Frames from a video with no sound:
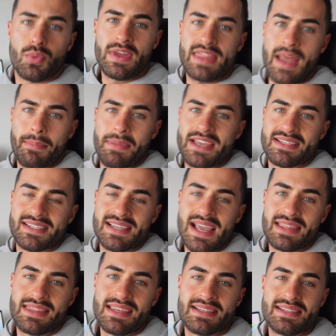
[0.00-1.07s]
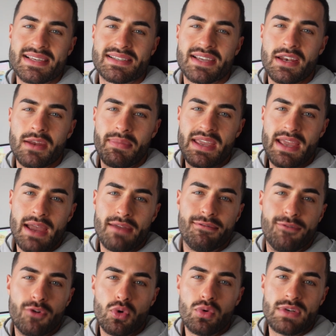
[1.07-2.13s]
with that being said, this is going to be a
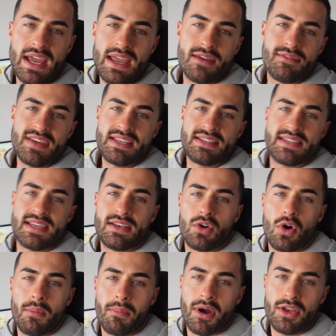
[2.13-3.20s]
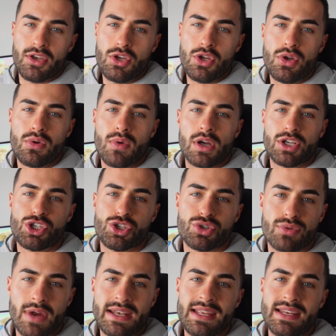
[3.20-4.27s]
full day of eating on my new
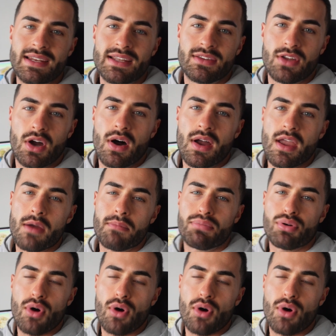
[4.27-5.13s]
shredding diet,